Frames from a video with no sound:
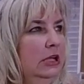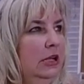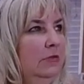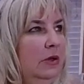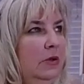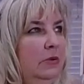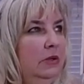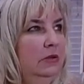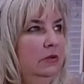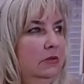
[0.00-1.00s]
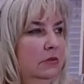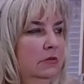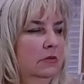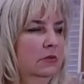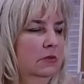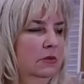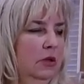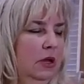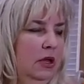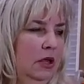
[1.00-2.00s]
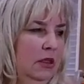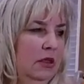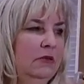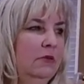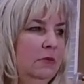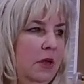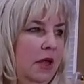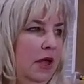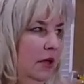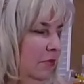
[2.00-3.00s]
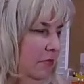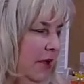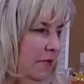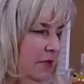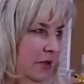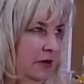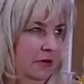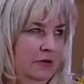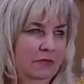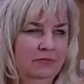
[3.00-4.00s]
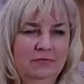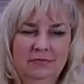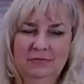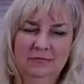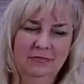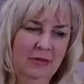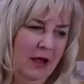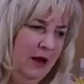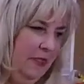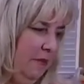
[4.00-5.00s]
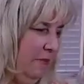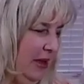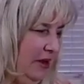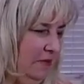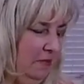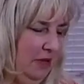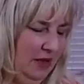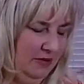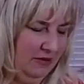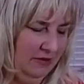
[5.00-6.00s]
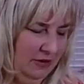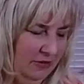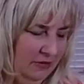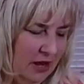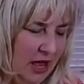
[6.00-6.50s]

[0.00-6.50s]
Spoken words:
I'm going. This is why pipe cleaners, the bane of my existence.